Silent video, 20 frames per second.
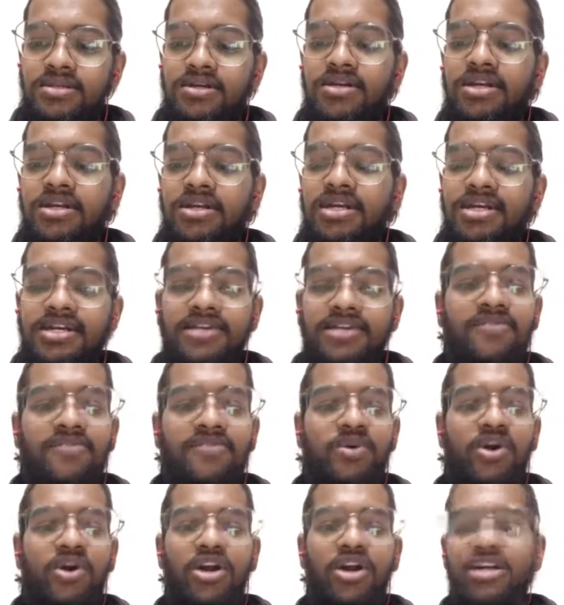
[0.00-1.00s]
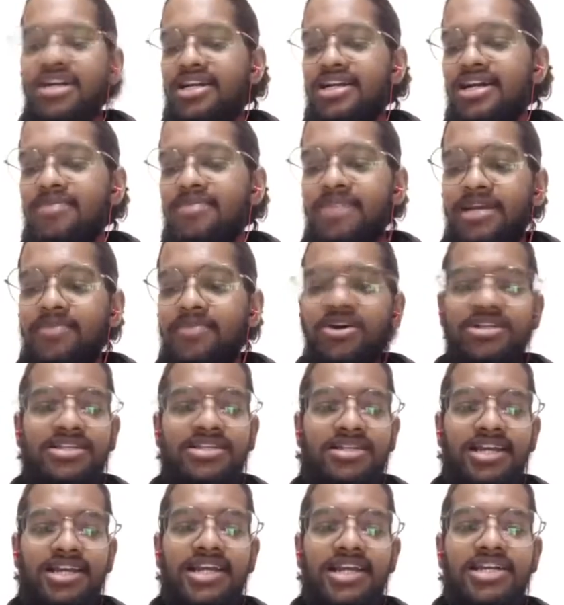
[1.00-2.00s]
Okay, if you want to learn
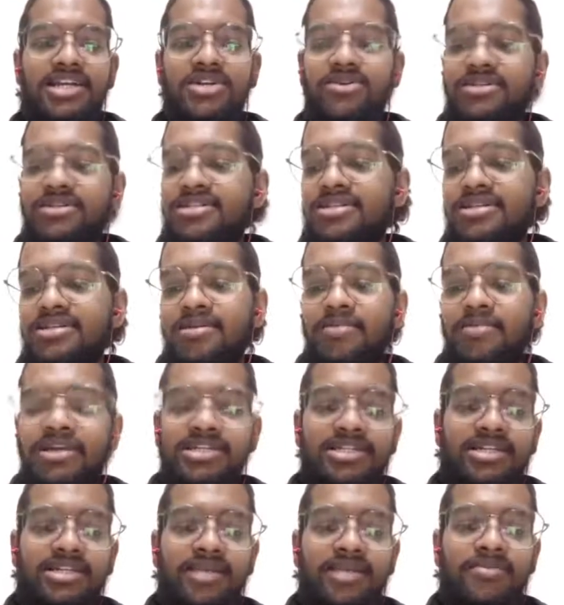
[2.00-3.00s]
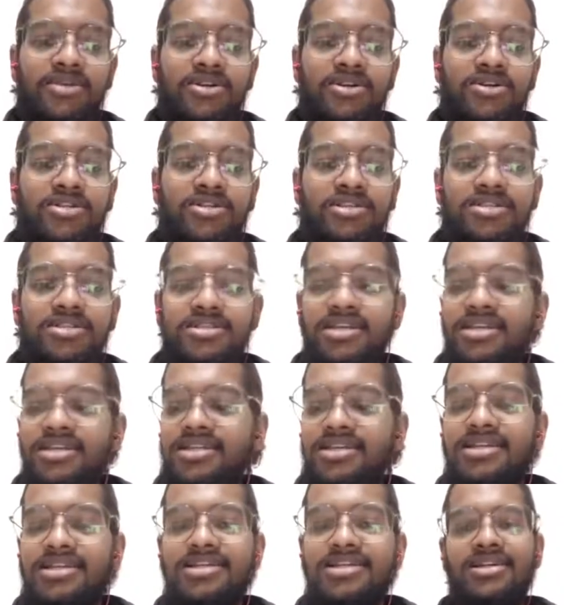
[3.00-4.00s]
beatboxing right now, it's the best time because I
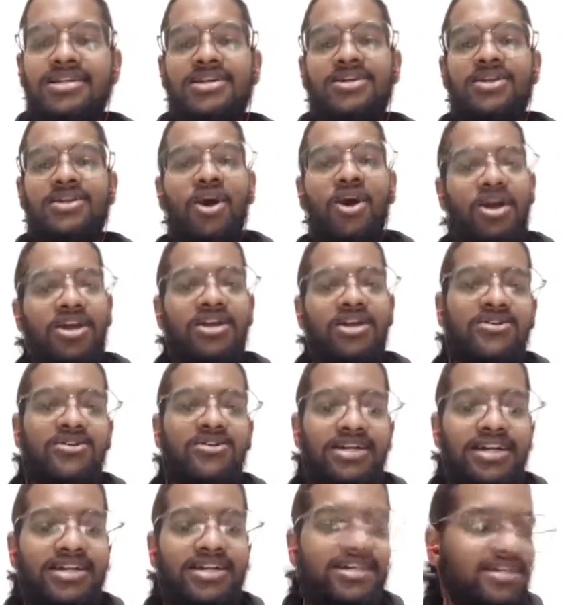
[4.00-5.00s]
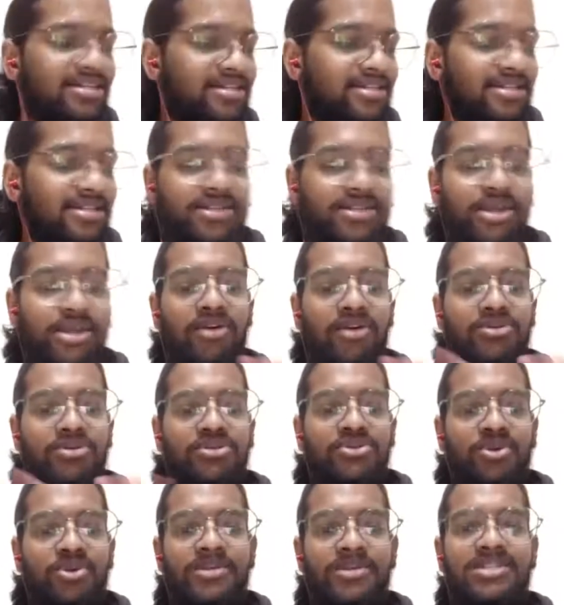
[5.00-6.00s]
think lockdown and we have
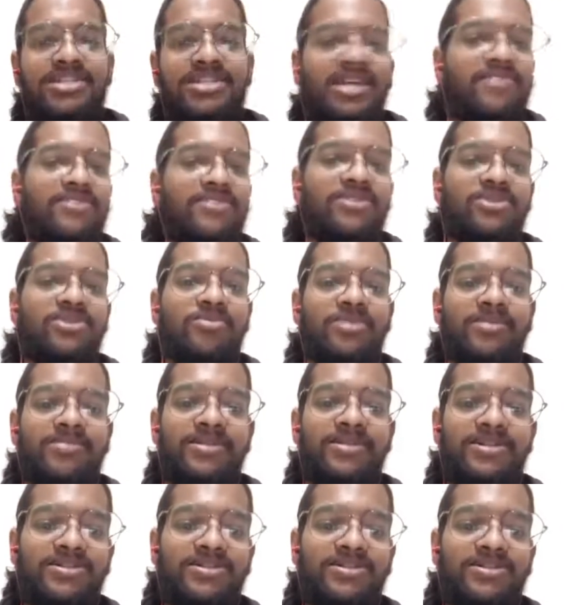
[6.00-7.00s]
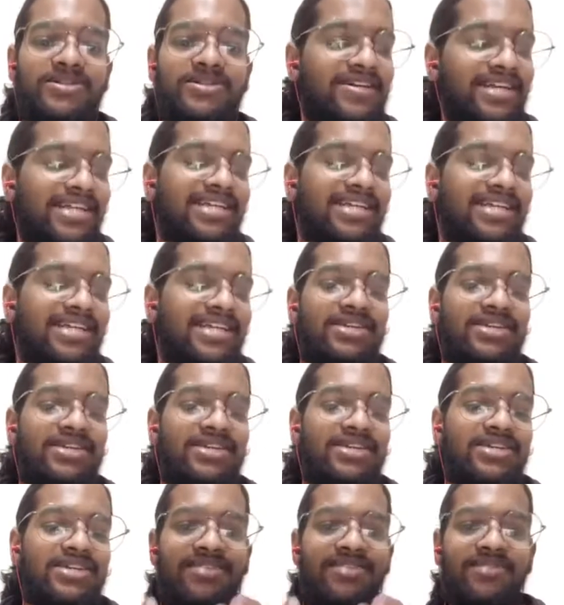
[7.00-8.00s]
so much time with you people, so you
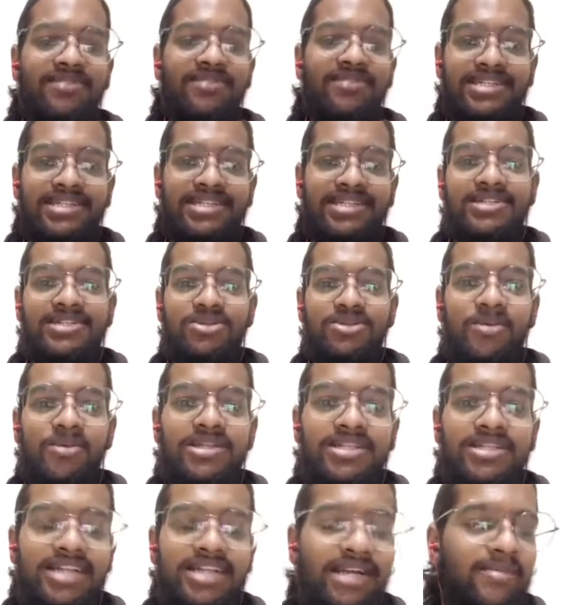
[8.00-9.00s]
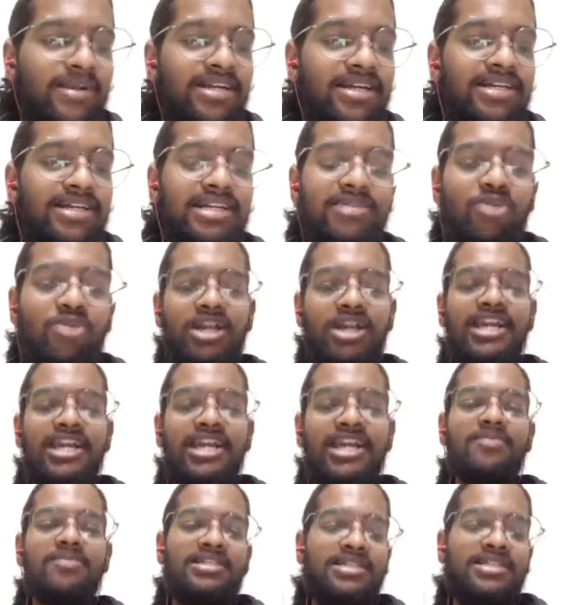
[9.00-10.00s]
can invest so much time and it won't
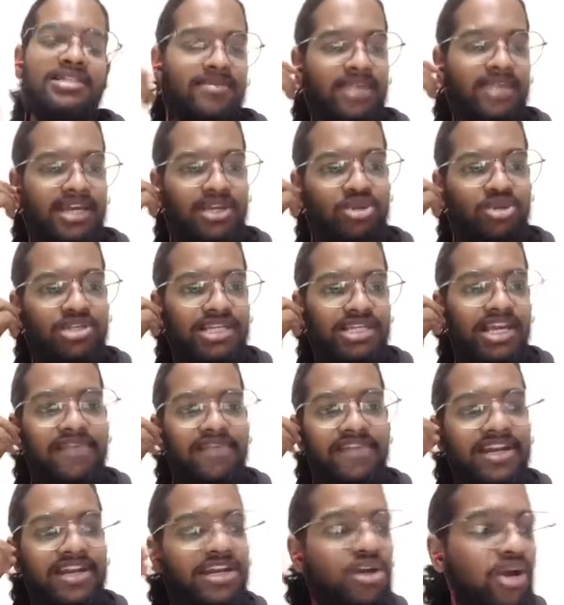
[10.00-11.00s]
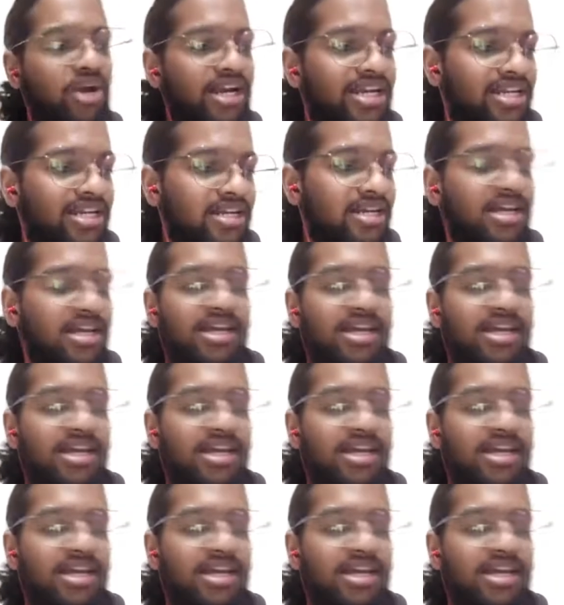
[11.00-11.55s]
take much time. Like you see a video and